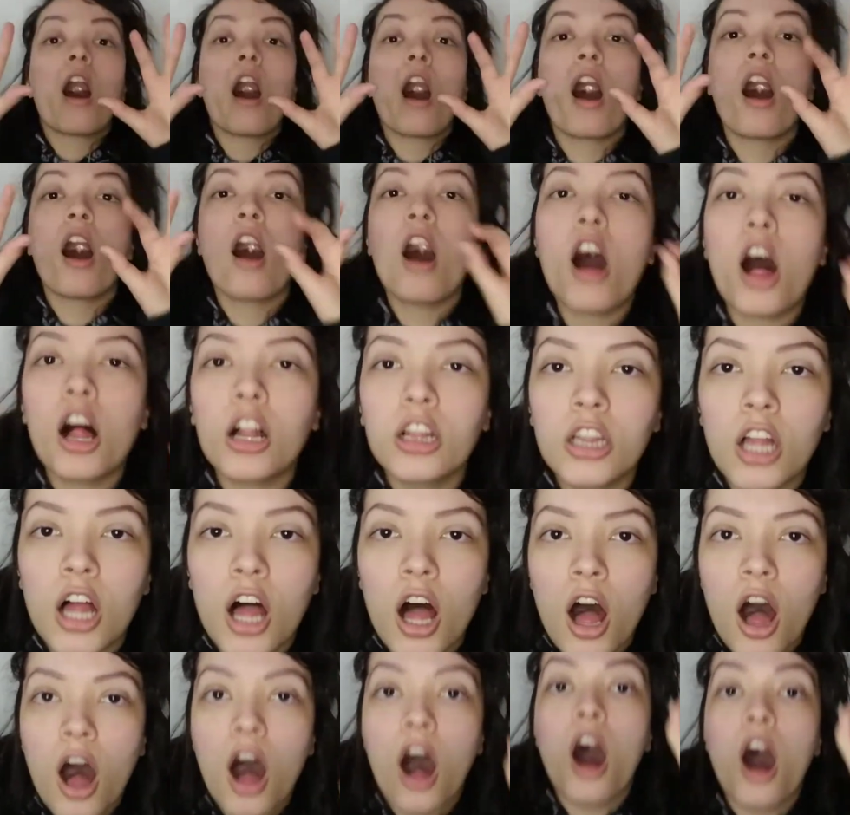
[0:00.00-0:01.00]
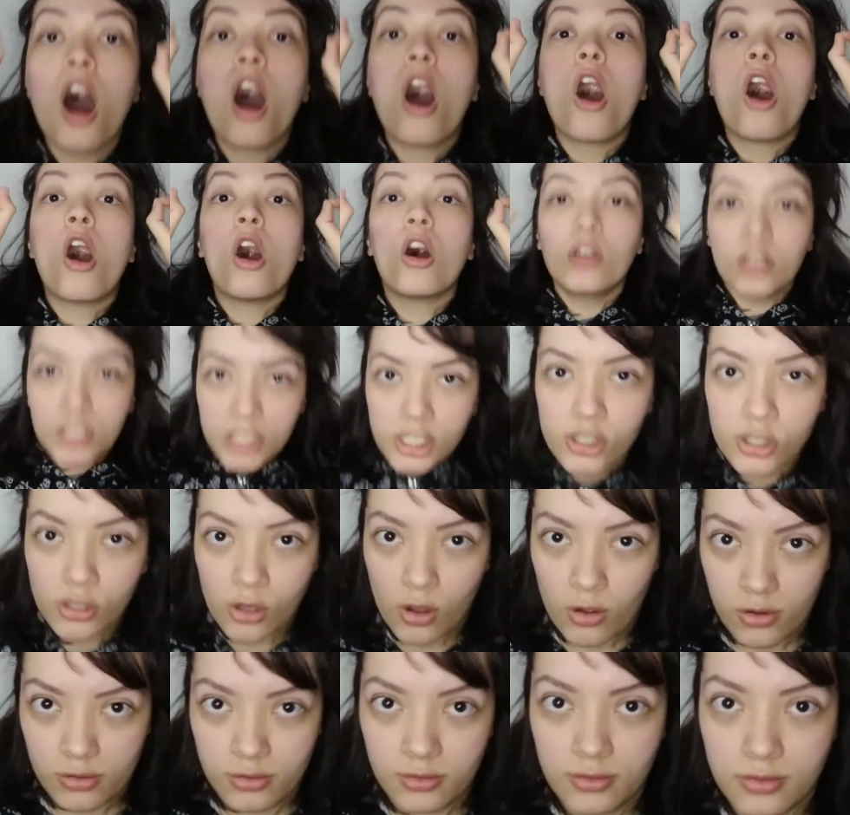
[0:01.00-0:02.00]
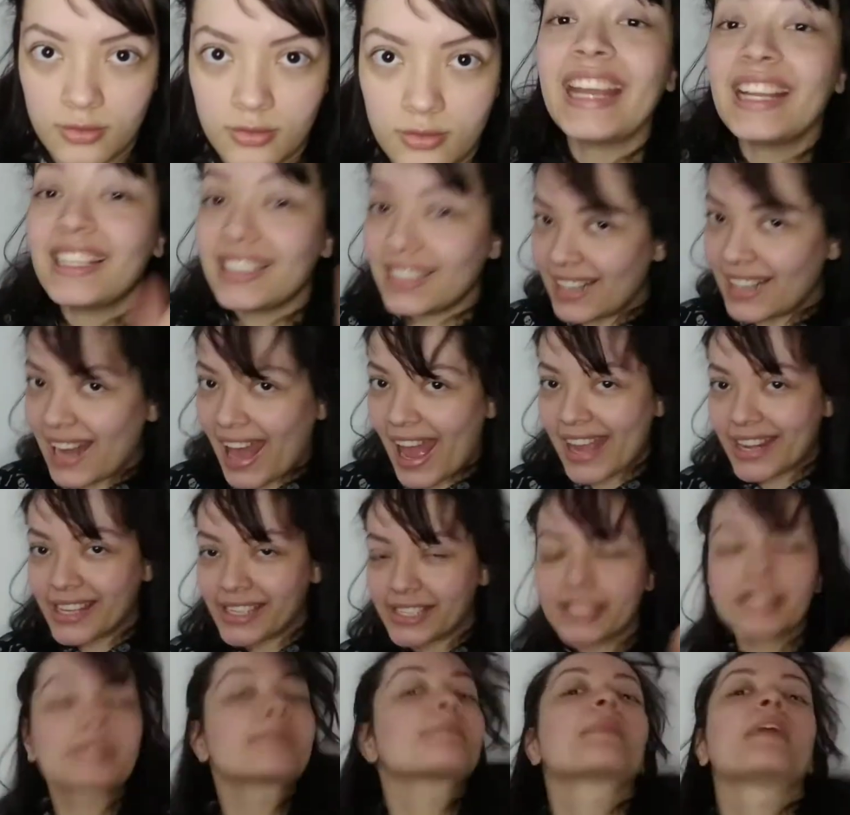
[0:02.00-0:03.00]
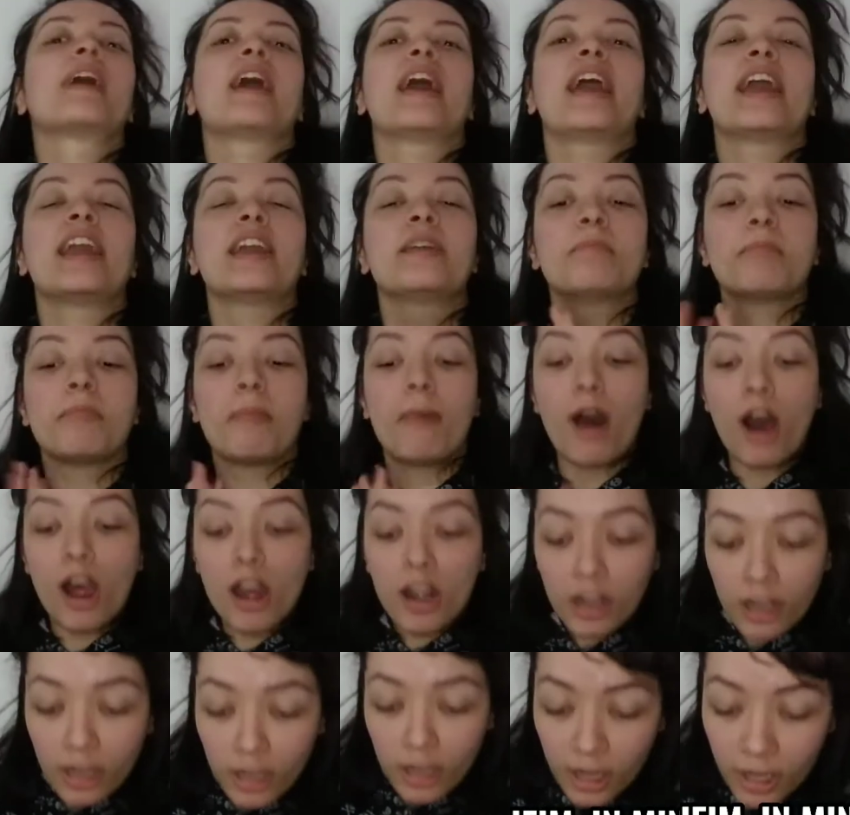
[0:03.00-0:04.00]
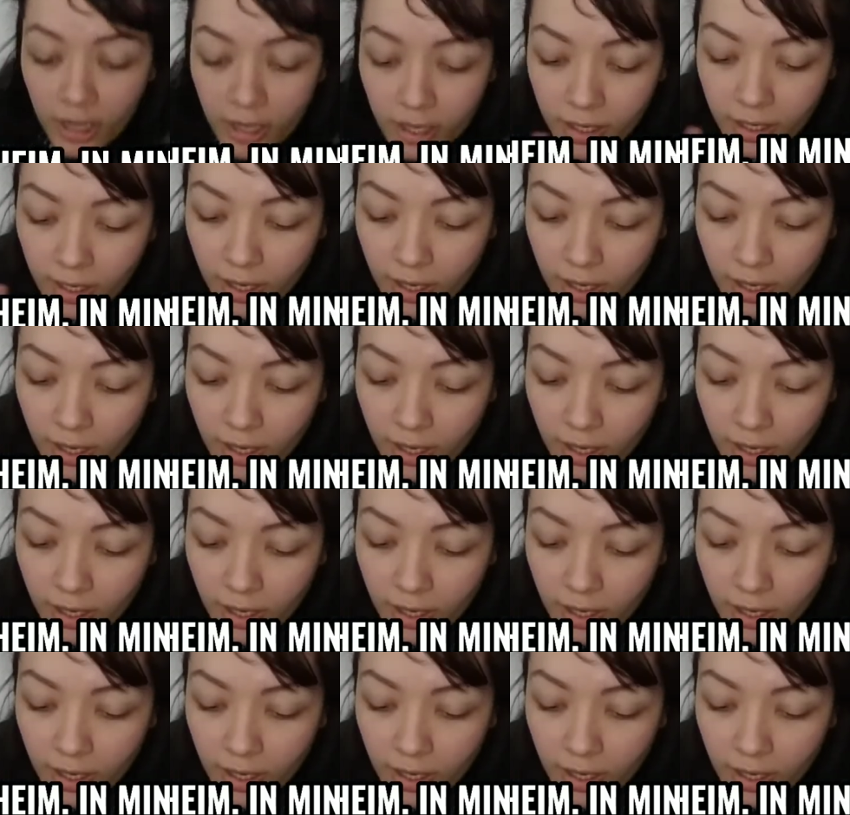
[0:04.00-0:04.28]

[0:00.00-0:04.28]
all on its own. In the 90s, a Mark